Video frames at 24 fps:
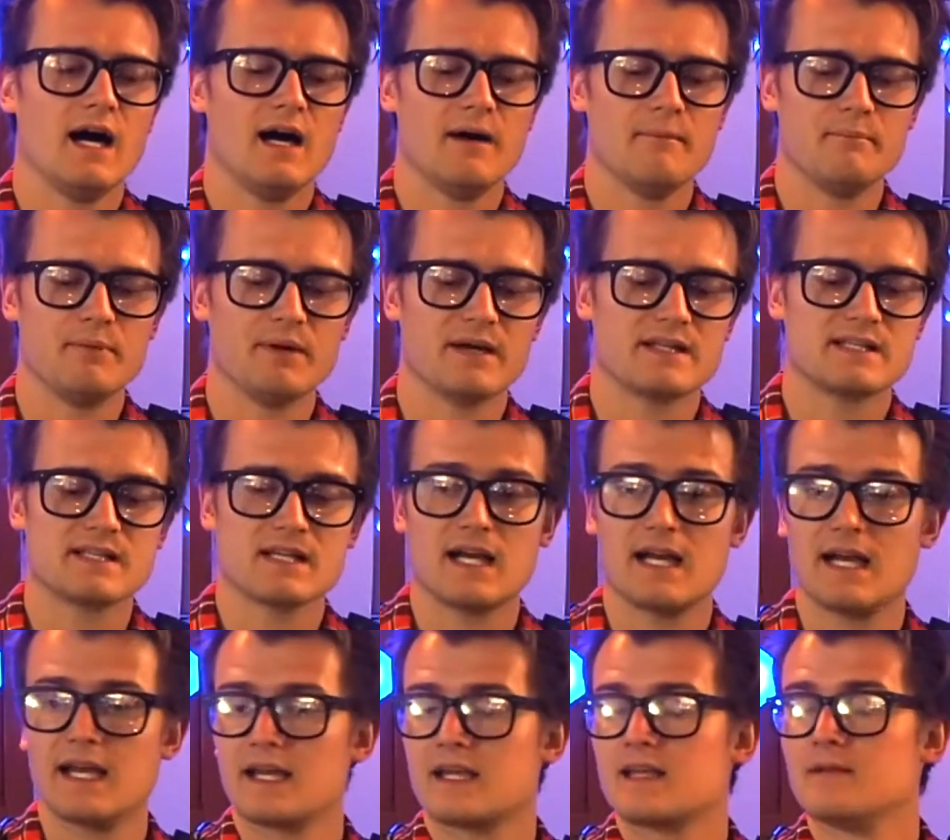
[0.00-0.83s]
but
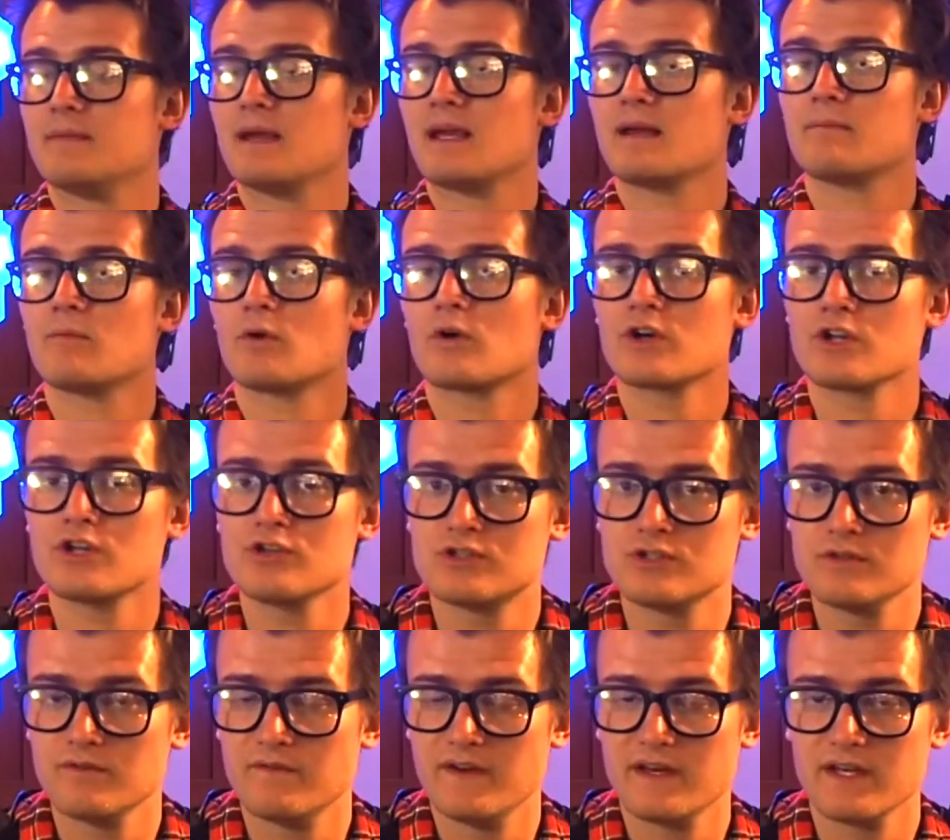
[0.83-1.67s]
I can make more
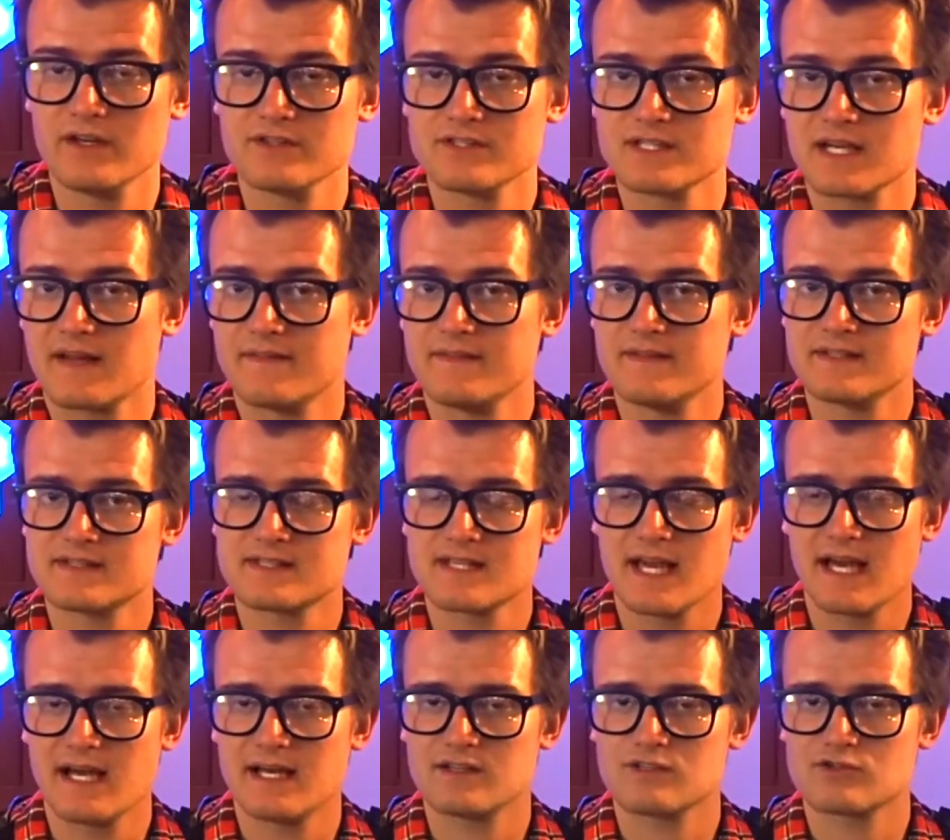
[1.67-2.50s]
YouTube videos on
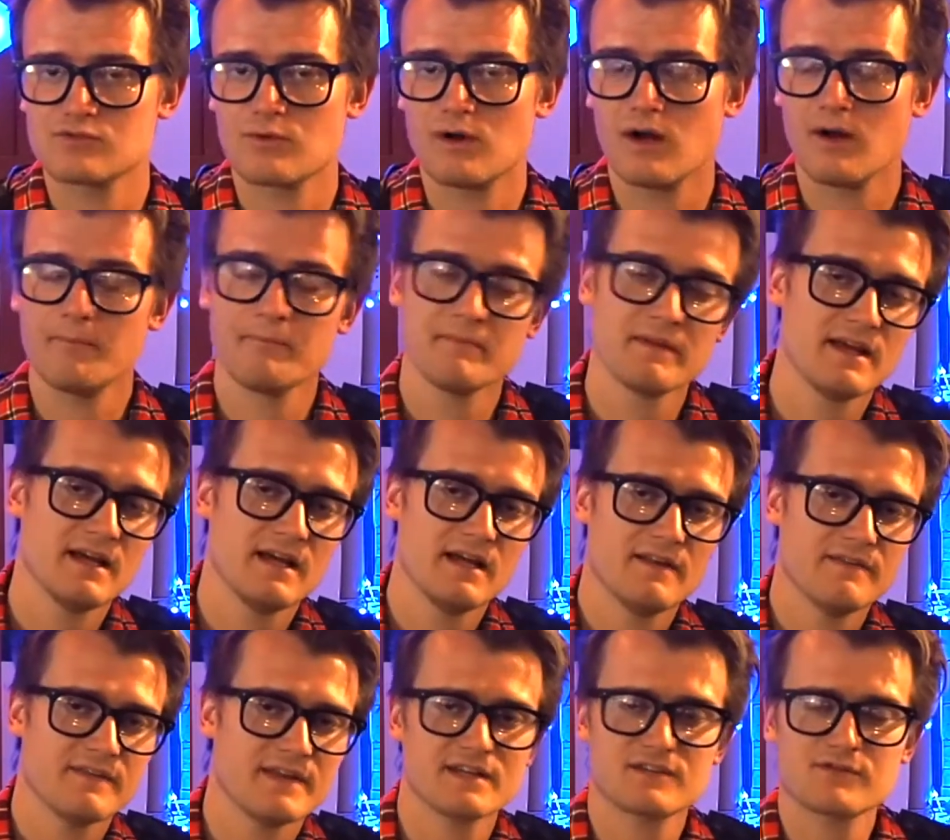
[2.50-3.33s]
this as well.
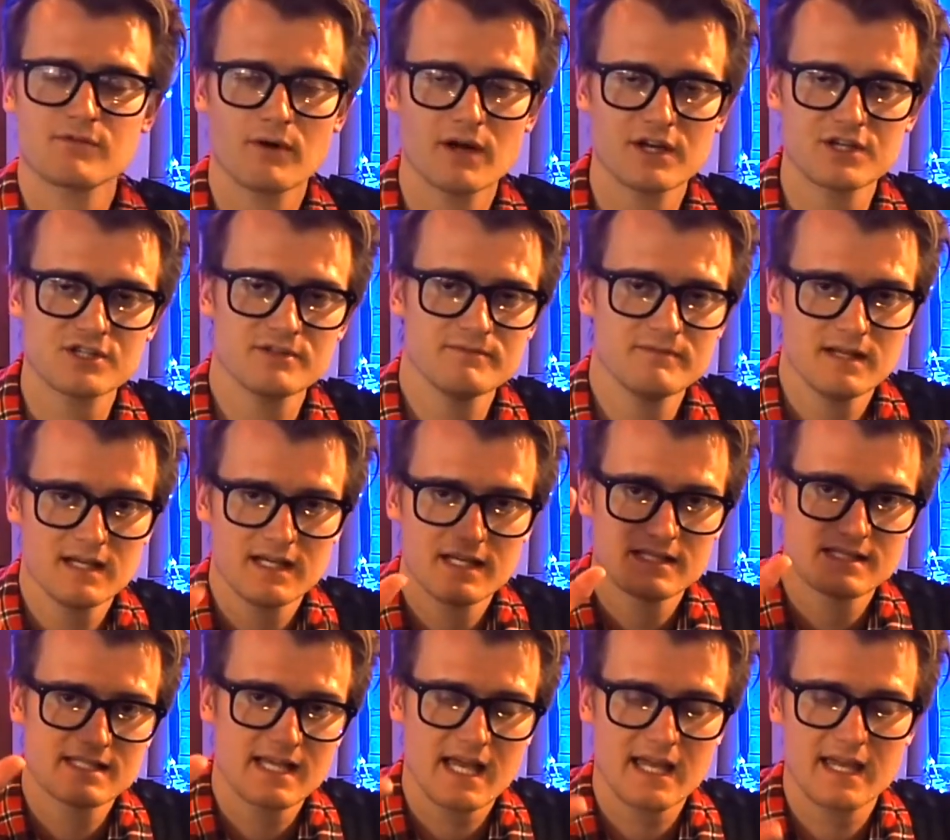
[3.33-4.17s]
Thanks for watching.
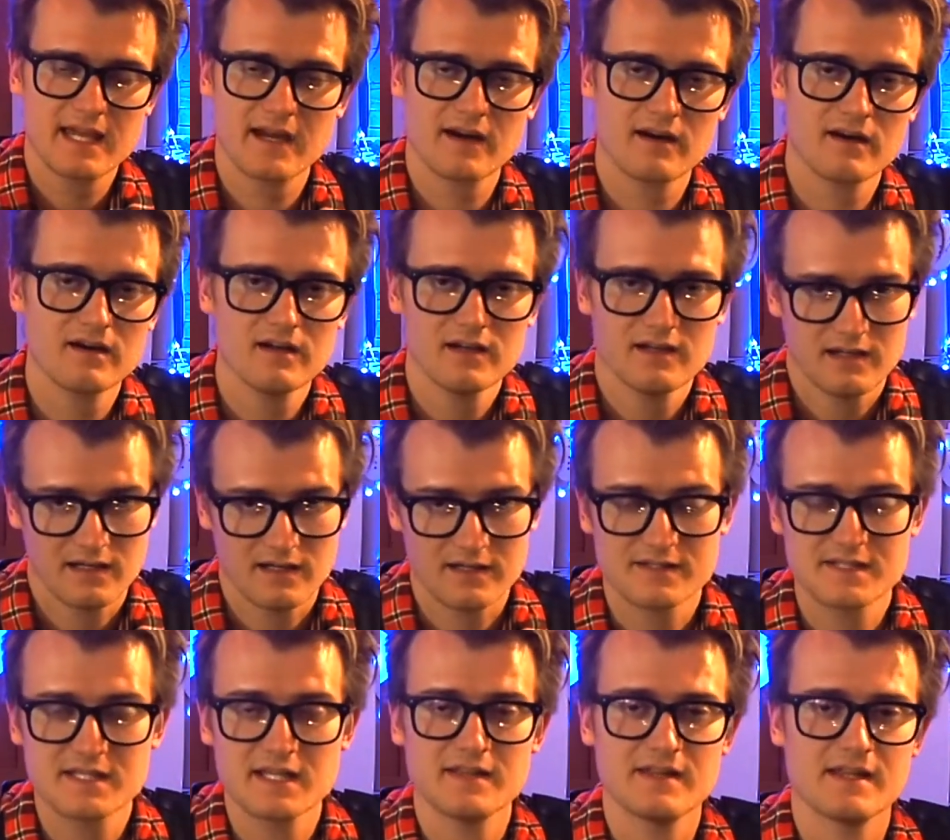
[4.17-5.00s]
Take care.
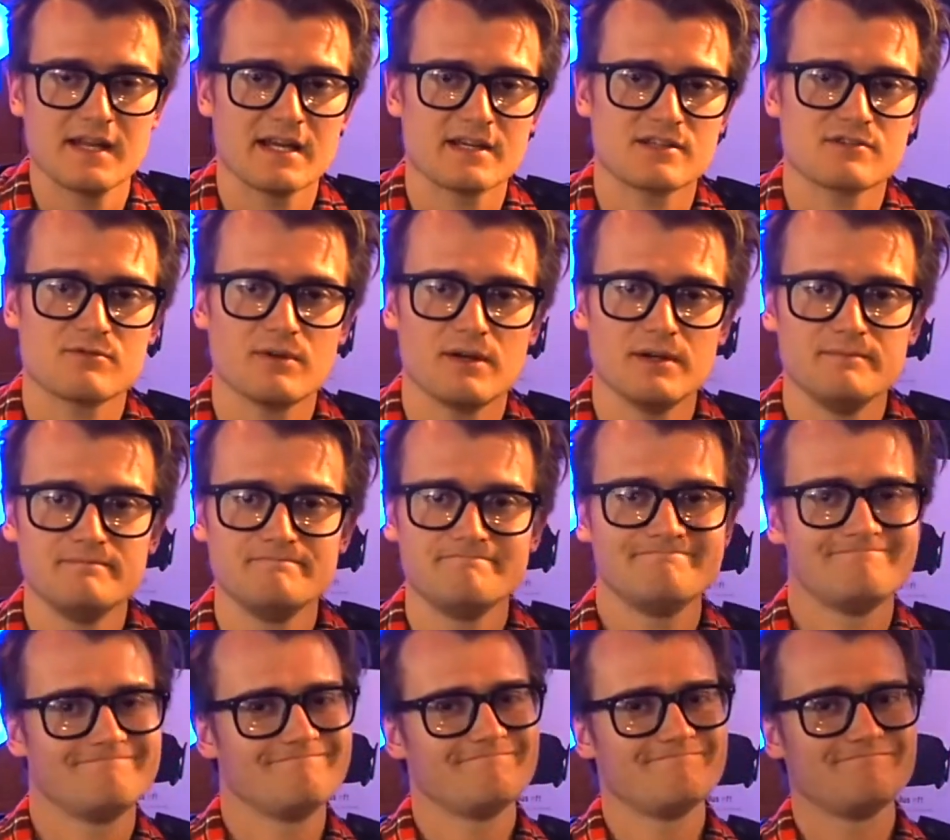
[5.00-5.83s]
I'll see you in the next one.
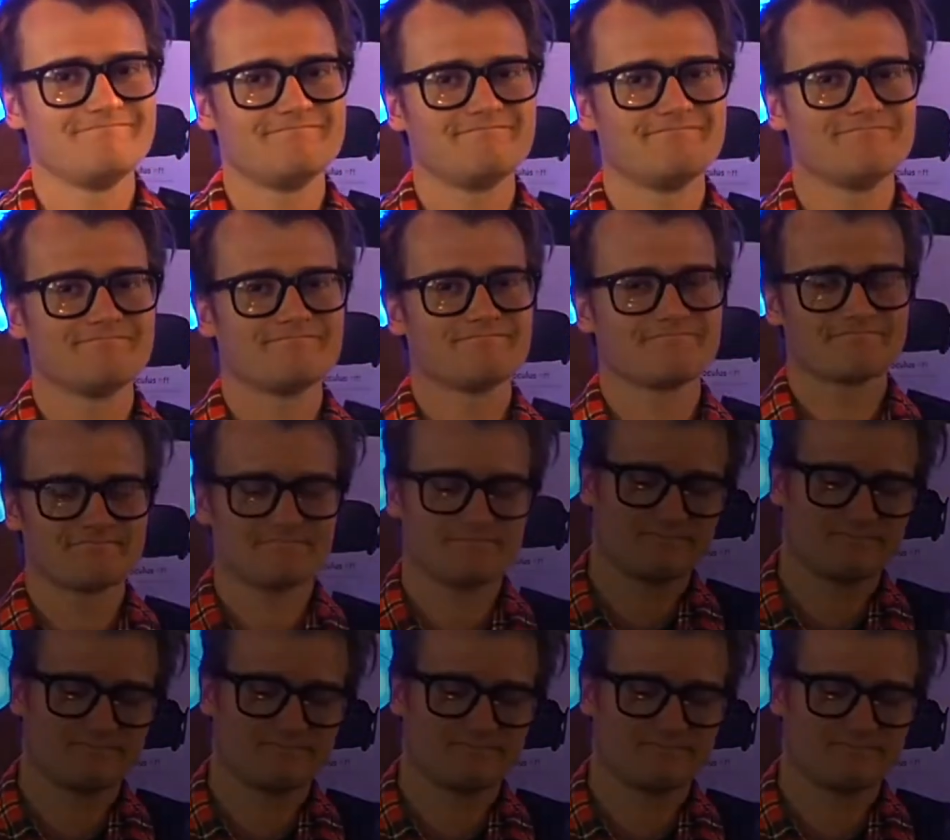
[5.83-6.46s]
I